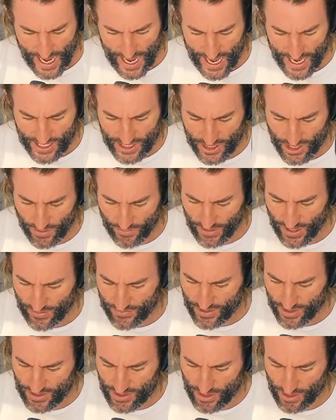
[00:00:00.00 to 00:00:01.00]
Ash, I've
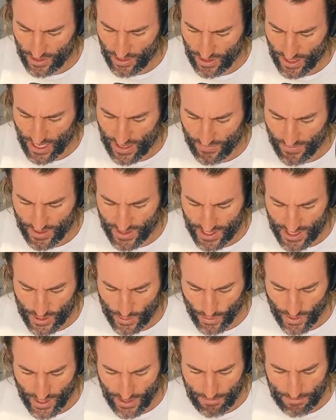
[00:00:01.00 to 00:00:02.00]
left it too late for this
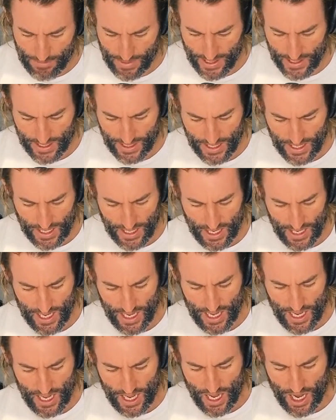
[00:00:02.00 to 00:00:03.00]
week, but
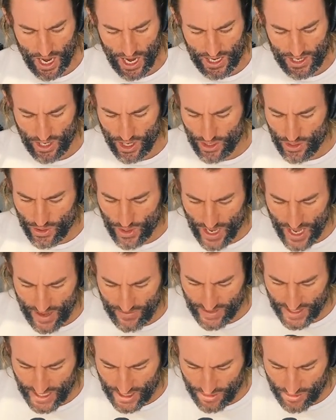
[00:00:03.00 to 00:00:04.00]
I know you have
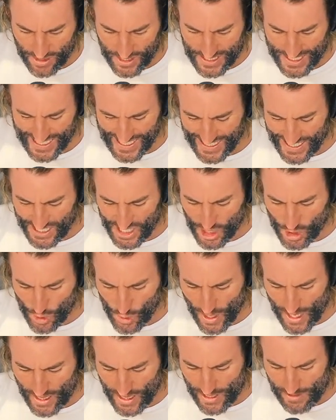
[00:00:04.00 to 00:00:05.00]
an interest in
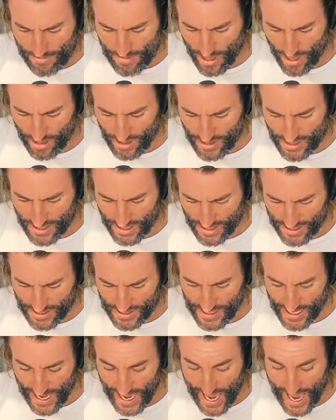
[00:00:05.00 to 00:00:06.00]
Australian
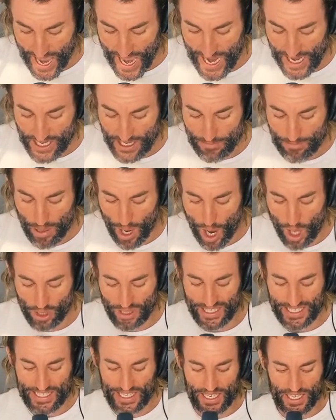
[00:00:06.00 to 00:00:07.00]
politics and
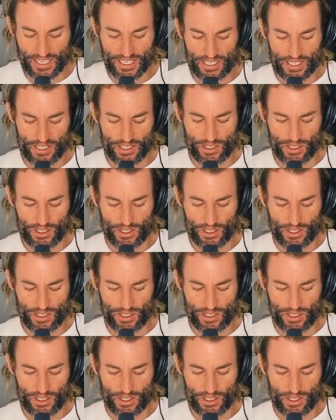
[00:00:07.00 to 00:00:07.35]
politics